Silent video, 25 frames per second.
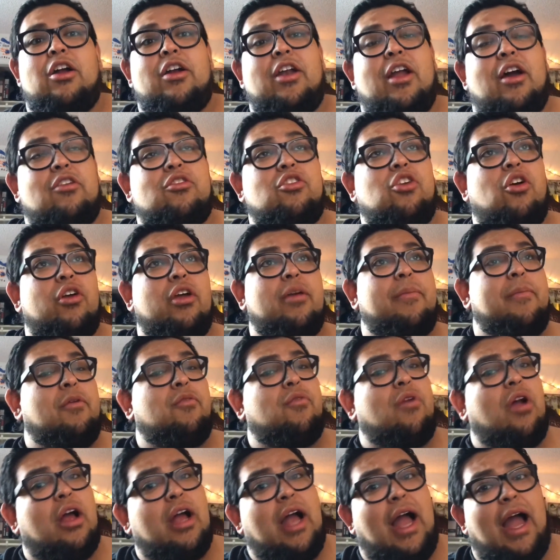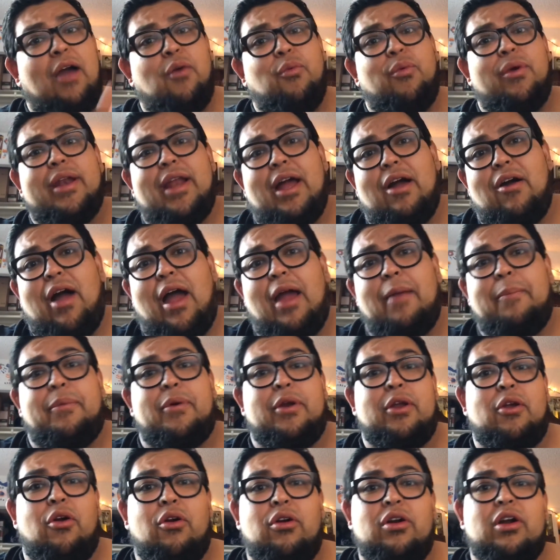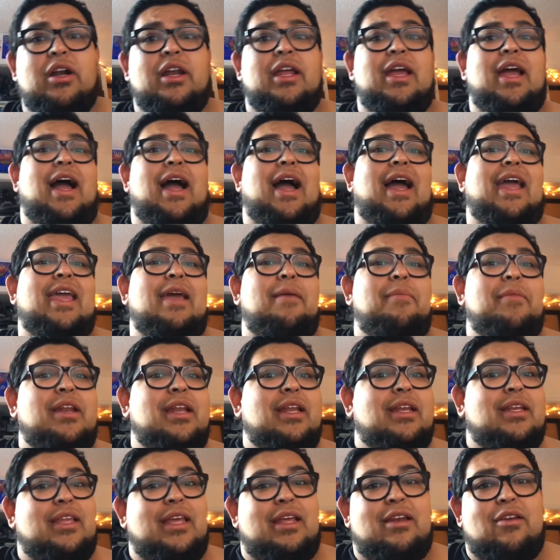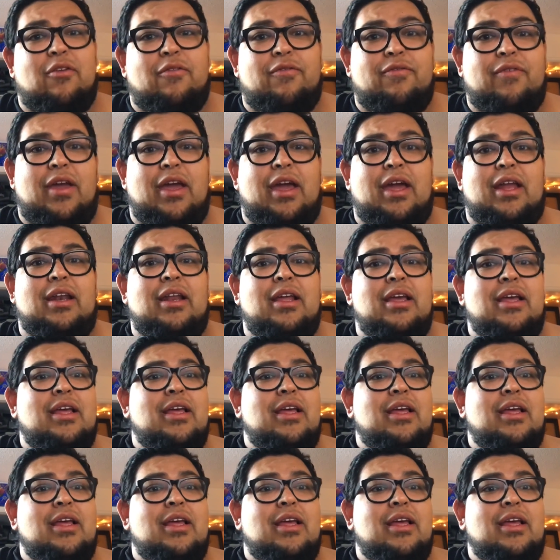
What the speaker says: Now, don't get me wrong. I went out, I pre-ordered it. I am a Nintendo fan.